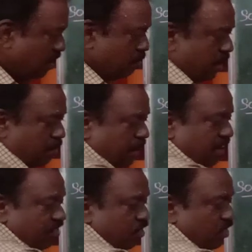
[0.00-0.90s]
but
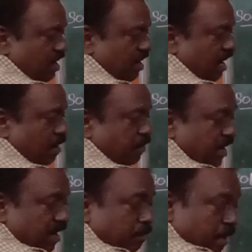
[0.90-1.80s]
minus is there. I am
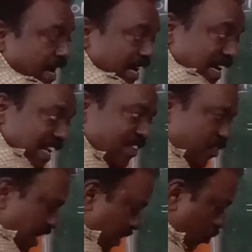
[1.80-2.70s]
taking minus
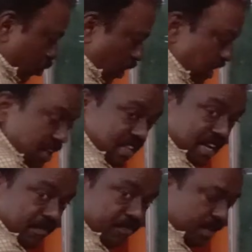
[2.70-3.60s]
J, so it is
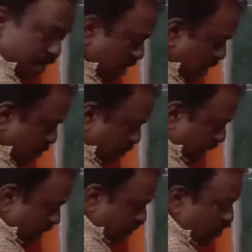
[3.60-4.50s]
a
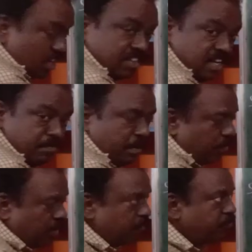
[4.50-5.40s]
minus A3
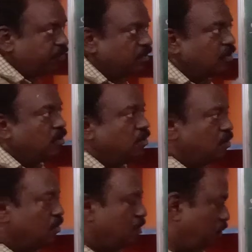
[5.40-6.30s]
B1.
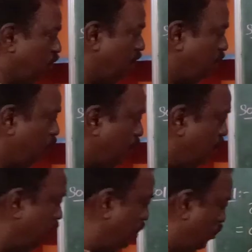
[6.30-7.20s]
You have to
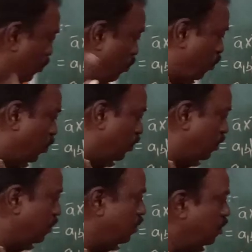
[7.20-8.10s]
calculate your
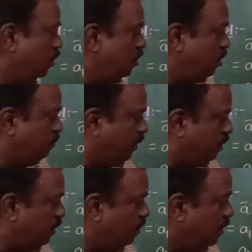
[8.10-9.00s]
own
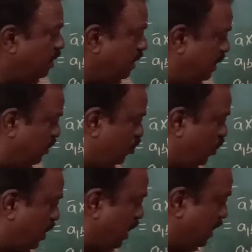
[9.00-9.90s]
effort.
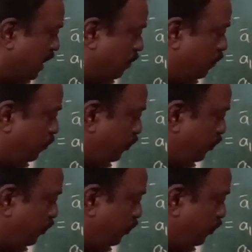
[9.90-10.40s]
Next, K term.